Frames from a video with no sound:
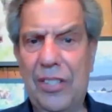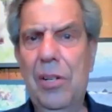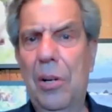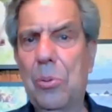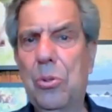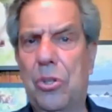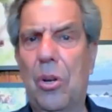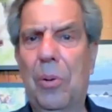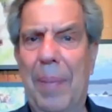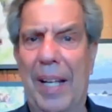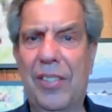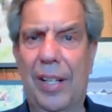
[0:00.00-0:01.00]
That's new,
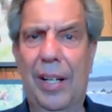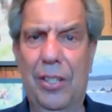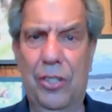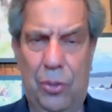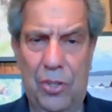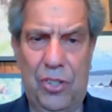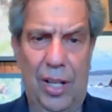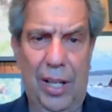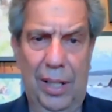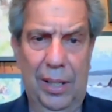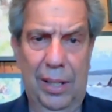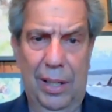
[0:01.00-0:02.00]
so it makes it
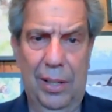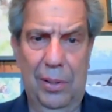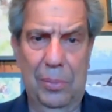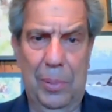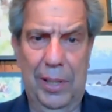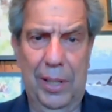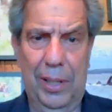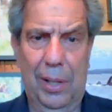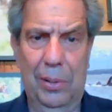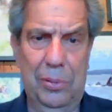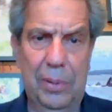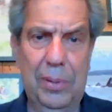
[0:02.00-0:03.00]
interesting, when
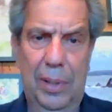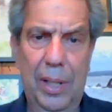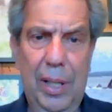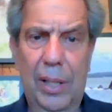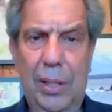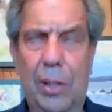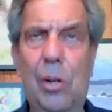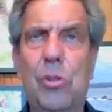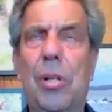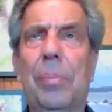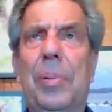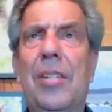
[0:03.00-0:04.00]
you
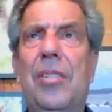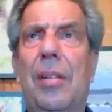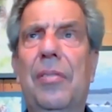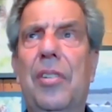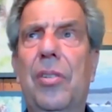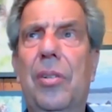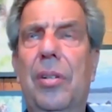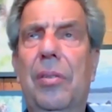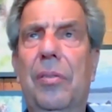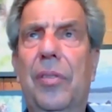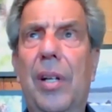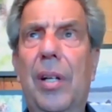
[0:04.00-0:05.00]
go someplace that
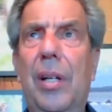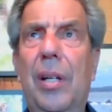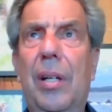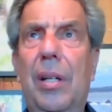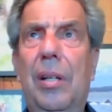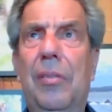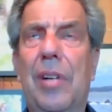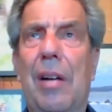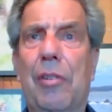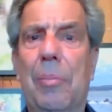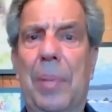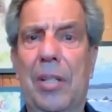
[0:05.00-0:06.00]

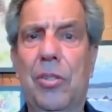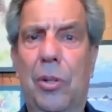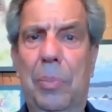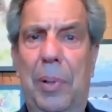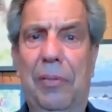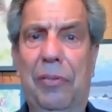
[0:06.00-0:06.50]
you've never been